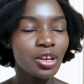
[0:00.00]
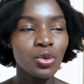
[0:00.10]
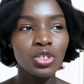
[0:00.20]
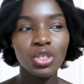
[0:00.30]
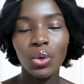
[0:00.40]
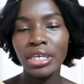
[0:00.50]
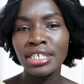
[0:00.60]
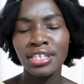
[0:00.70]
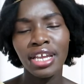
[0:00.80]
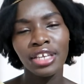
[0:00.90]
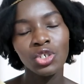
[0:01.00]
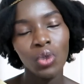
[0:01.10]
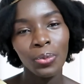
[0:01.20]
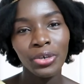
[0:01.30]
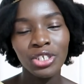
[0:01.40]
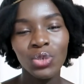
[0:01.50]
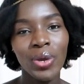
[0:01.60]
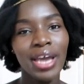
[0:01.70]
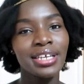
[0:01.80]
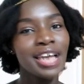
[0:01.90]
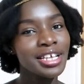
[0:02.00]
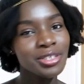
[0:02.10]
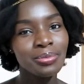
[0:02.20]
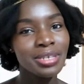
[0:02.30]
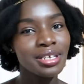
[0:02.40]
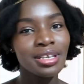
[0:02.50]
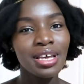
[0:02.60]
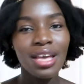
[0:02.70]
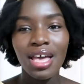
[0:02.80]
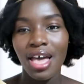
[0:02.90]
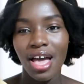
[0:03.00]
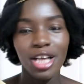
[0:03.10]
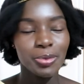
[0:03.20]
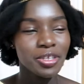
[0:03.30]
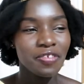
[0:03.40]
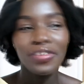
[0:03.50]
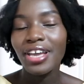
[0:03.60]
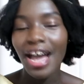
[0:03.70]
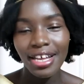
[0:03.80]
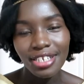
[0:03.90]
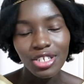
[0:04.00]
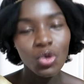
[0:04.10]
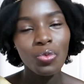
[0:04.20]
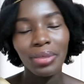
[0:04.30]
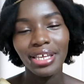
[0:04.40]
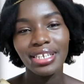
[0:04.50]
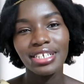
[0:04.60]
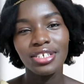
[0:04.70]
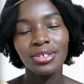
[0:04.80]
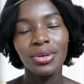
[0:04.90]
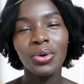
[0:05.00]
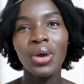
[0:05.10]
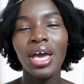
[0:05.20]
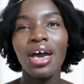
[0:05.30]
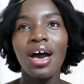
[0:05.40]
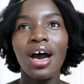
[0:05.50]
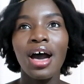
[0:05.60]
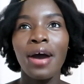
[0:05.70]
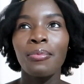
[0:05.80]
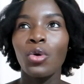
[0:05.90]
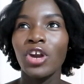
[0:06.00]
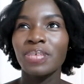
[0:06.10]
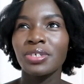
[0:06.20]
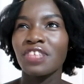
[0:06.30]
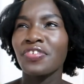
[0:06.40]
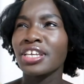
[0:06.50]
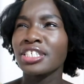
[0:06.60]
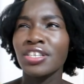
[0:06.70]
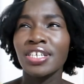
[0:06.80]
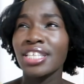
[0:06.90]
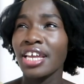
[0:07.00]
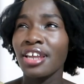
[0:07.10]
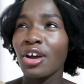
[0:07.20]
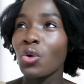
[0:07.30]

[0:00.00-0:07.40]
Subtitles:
looked so intricate to a point where it has to be a specific artist who made it, you know, or a specific interior designer